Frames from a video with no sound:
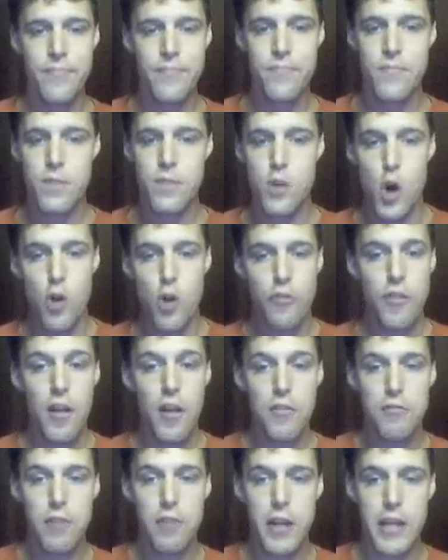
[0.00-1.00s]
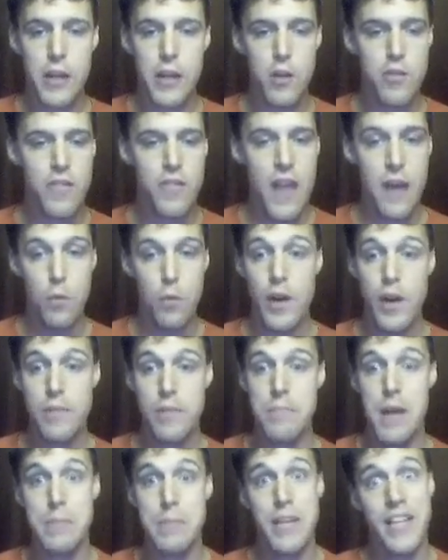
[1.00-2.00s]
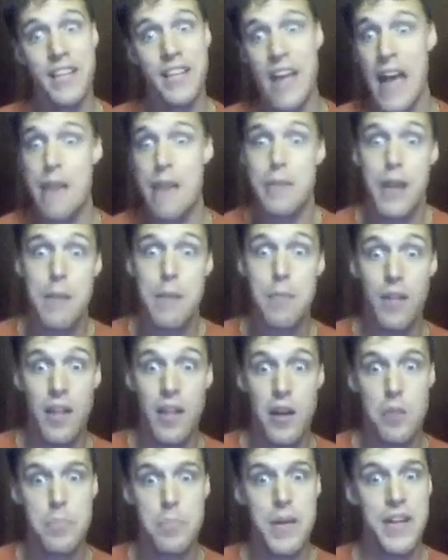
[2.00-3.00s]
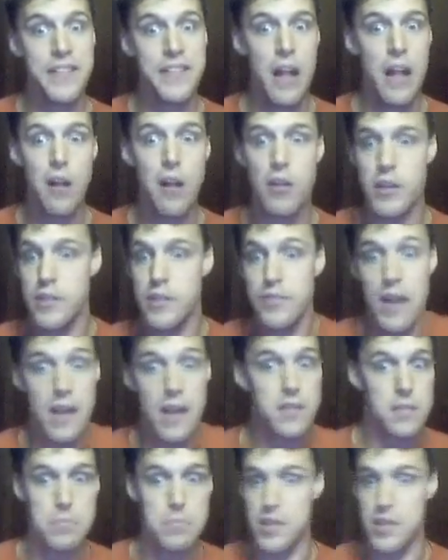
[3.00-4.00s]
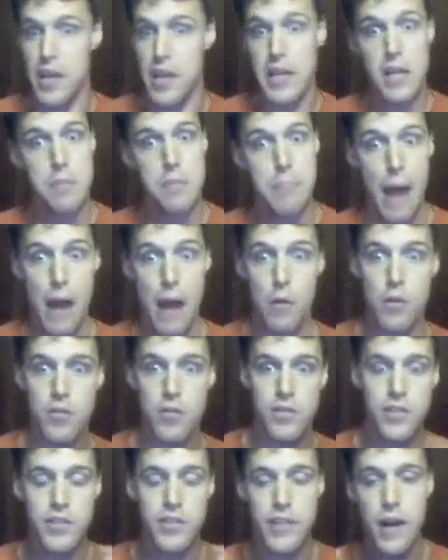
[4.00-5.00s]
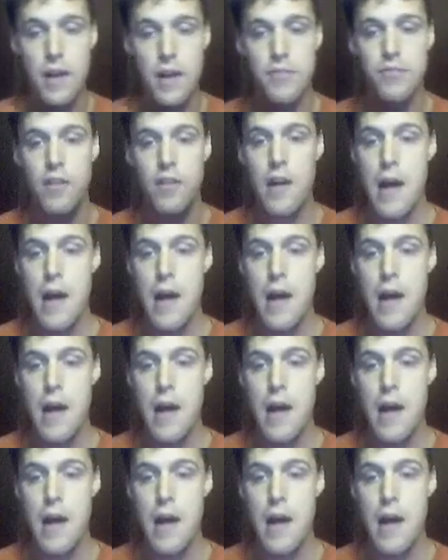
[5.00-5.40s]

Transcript: So feel free to use that one. Maybe ham it up a little bit. Tell her you've got some psychic powers and stuff.